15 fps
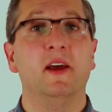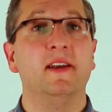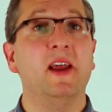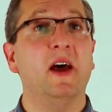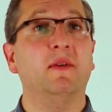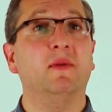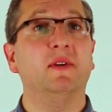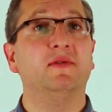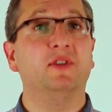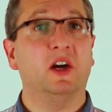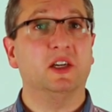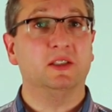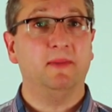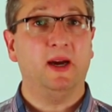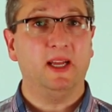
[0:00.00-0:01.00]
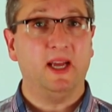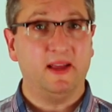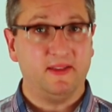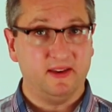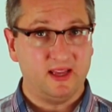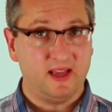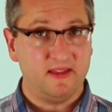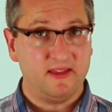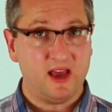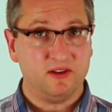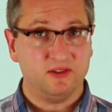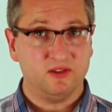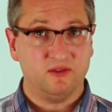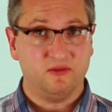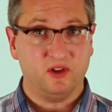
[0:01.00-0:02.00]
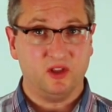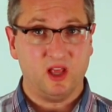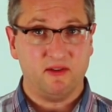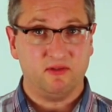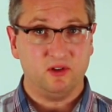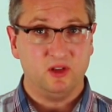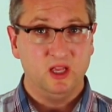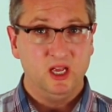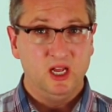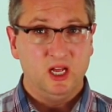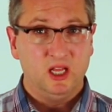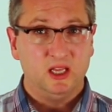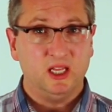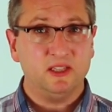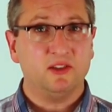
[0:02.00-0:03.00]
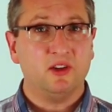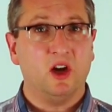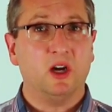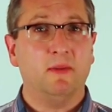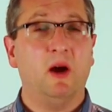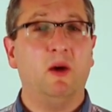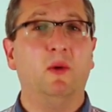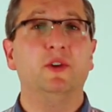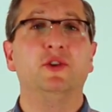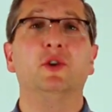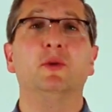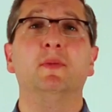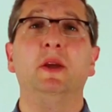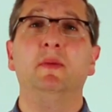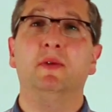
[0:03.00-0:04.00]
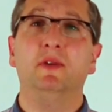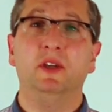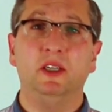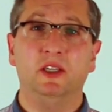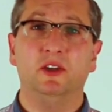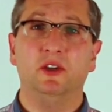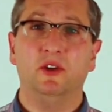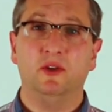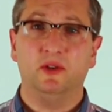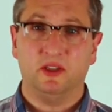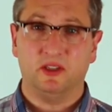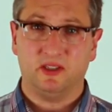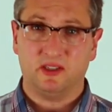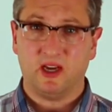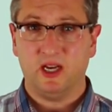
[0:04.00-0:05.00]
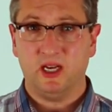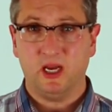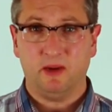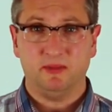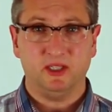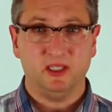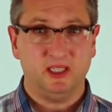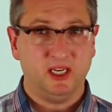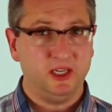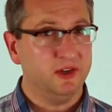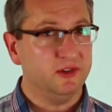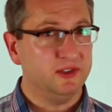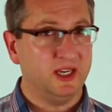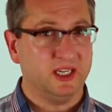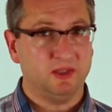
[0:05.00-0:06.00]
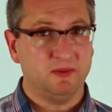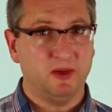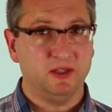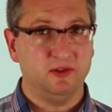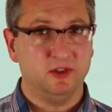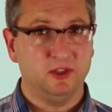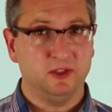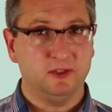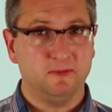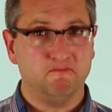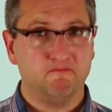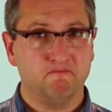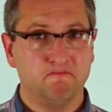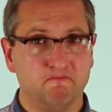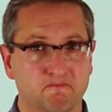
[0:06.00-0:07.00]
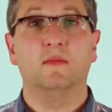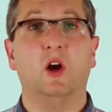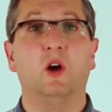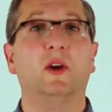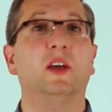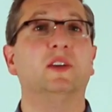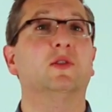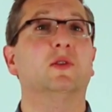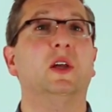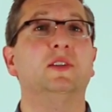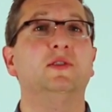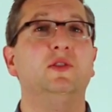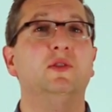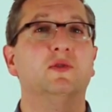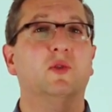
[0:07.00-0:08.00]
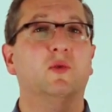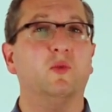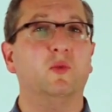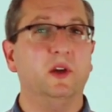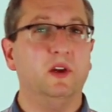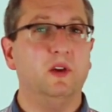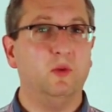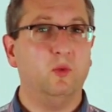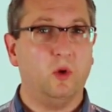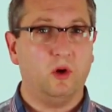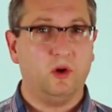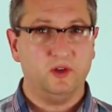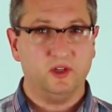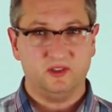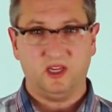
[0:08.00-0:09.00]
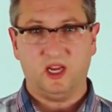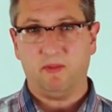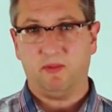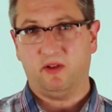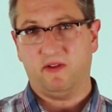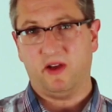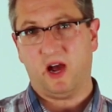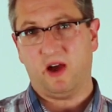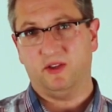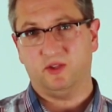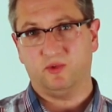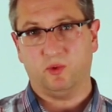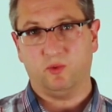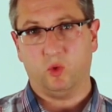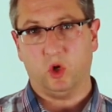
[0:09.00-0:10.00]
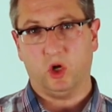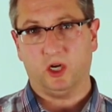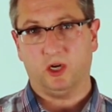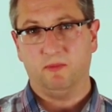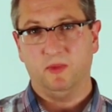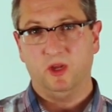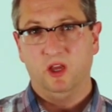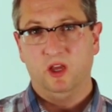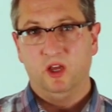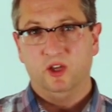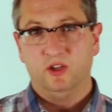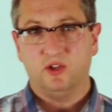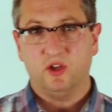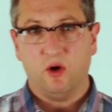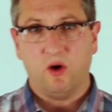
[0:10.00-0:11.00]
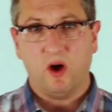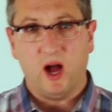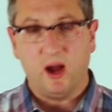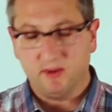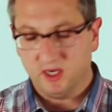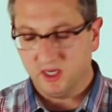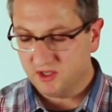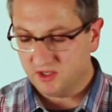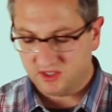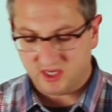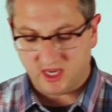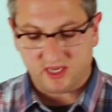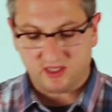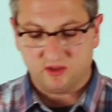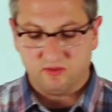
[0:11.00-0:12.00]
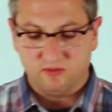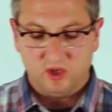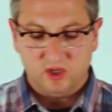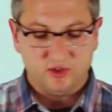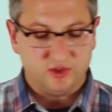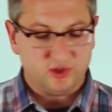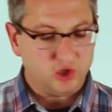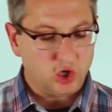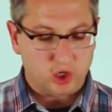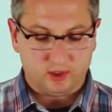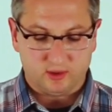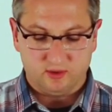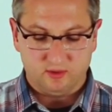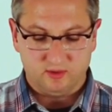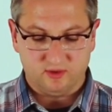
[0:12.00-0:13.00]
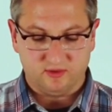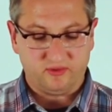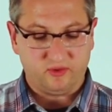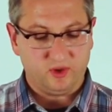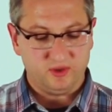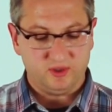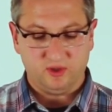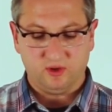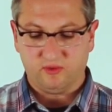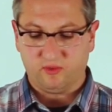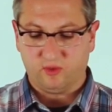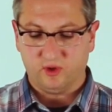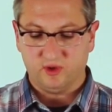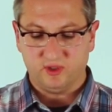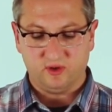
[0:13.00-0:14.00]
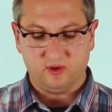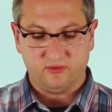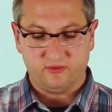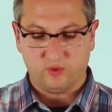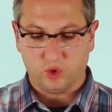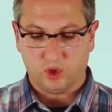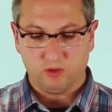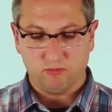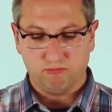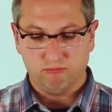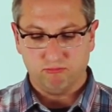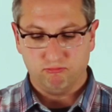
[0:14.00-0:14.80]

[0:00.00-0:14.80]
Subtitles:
Now that we've talked about it at the 10,000-foot level, let's talk about what your people need to do to sign up to get your text messages. Okay, so let's use a real-world example of how this would work. So I'm going to just text START to 40404,